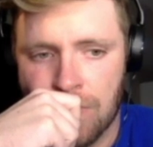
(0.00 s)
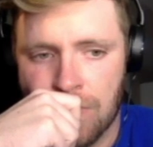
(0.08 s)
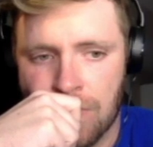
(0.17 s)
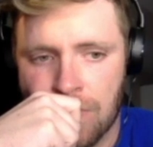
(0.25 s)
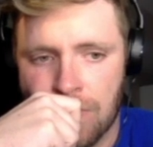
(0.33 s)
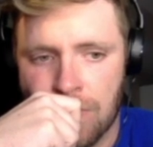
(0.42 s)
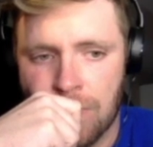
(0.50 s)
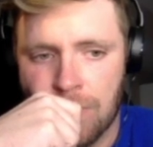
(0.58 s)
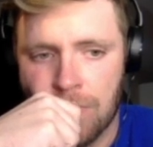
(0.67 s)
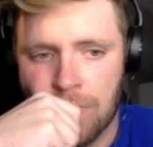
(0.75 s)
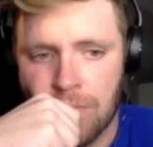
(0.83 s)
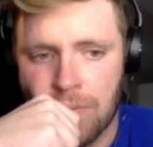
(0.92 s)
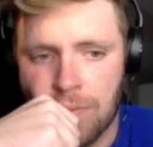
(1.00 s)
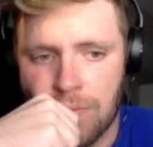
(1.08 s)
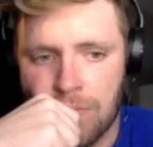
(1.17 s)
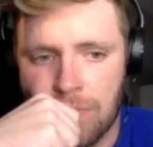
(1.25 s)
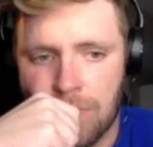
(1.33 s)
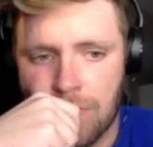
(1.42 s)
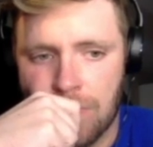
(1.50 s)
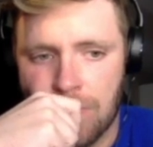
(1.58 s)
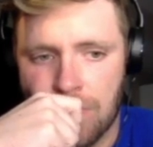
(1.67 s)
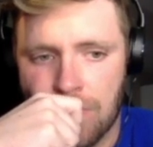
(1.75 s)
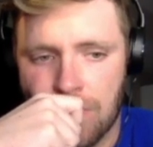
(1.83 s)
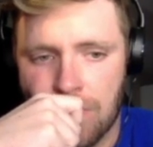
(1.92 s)

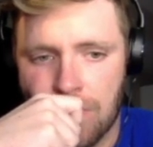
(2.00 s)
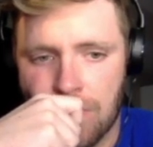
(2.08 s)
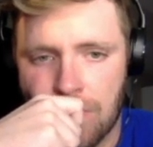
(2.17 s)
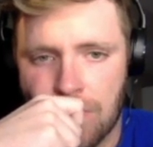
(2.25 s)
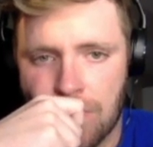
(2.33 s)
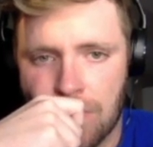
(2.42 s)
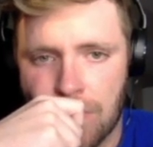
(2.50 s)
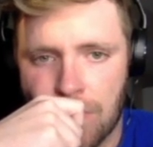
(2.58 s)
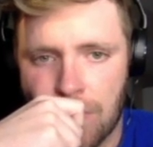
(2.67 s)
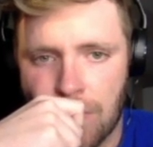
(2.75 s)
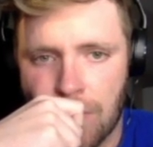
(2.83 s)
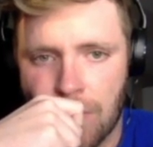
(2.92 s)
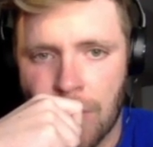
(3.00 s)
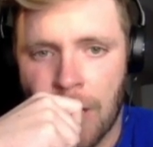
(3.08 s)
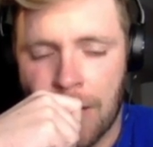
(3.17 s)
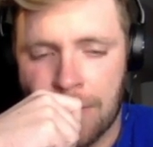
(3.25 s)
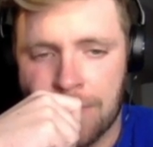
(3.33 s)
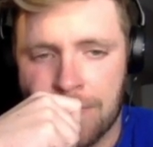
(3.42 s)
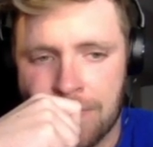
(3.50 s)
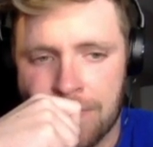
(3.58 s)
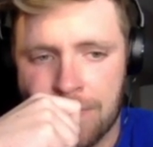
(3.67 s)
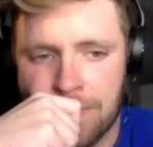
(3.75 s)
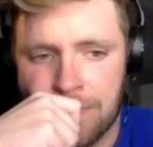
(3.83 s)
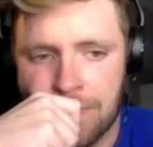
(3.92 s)

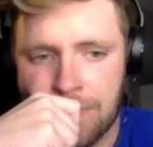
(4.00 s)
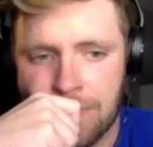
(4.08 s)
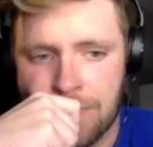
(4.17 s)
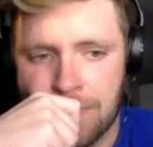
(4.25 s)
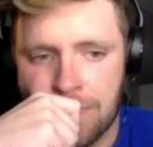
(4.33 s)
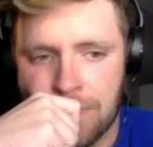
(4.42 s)
(not speaking)